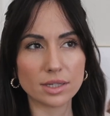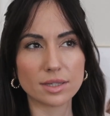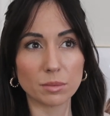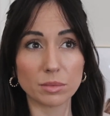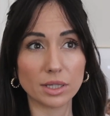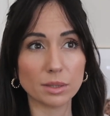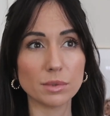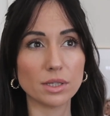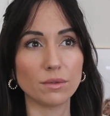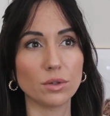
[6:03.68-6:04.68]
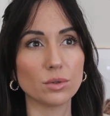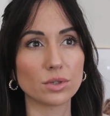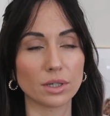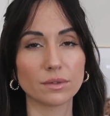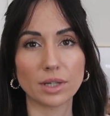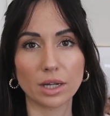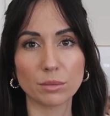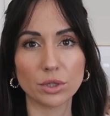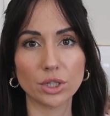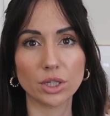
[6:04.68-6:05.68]
that sometimes if you use
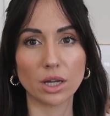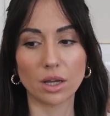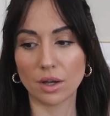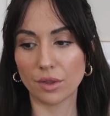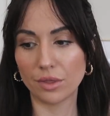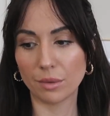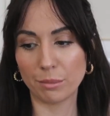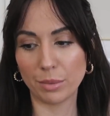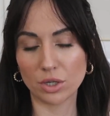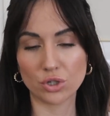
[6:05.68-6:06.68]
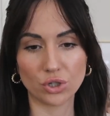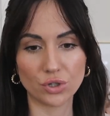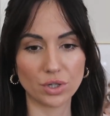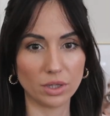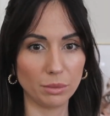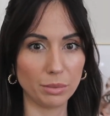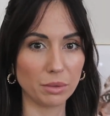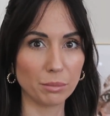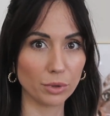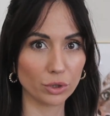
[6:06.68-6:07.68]
self-timer, the picture's a little
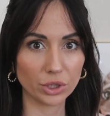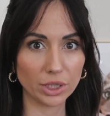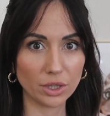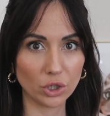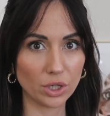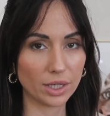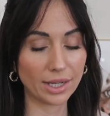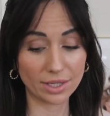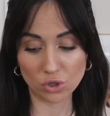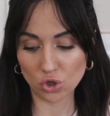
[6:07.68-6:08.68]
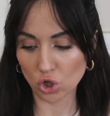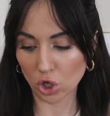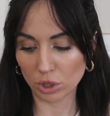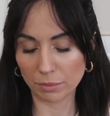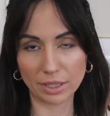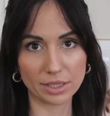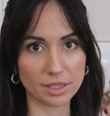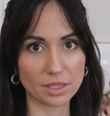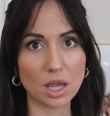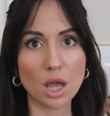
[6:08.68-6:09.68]
bit blurry. They're not as sharp
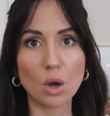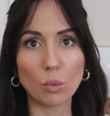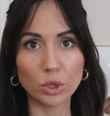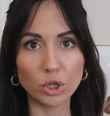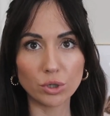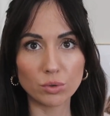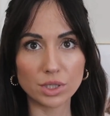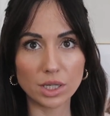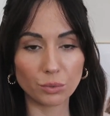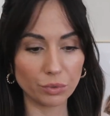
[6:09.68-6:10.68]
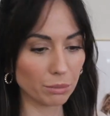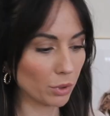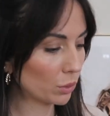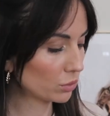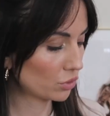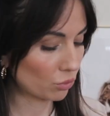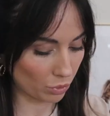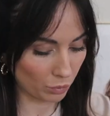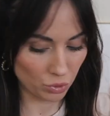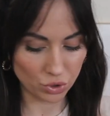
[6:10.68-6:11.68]
as when you use a remote
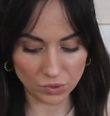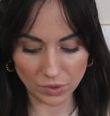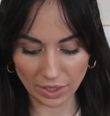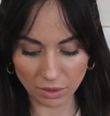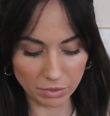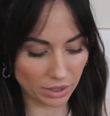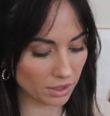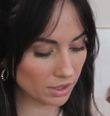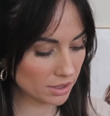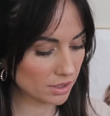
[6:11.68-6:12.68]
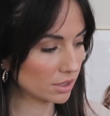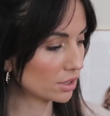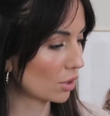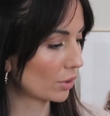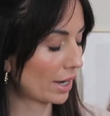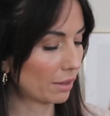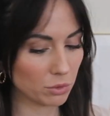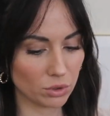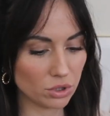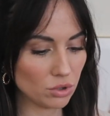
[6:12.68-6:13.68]
or when you just take them like this. So yeah, I'm
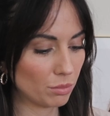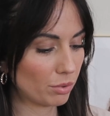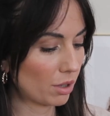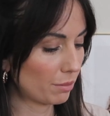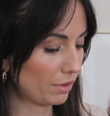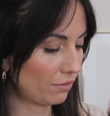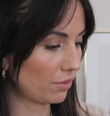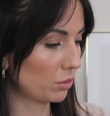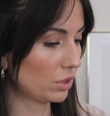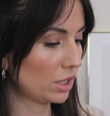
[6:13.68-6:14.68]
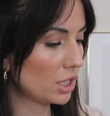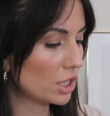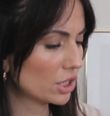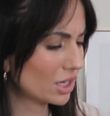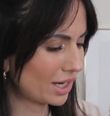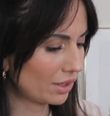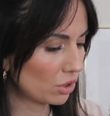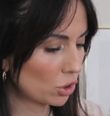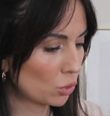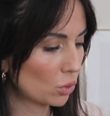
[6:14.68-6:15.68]
going to prop my phone here. I
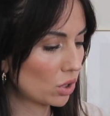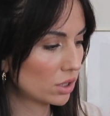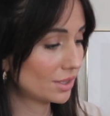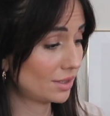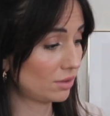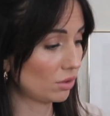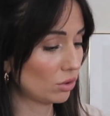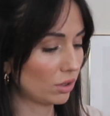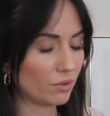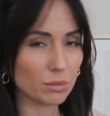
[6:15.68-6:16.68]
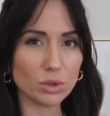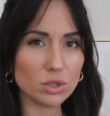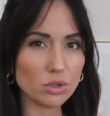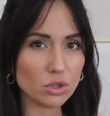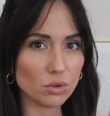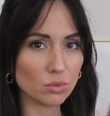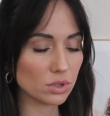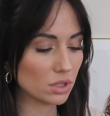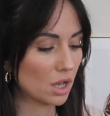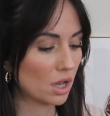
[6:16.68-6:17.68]
don't know still if I'm going to
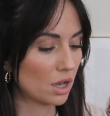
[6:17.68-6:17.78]
use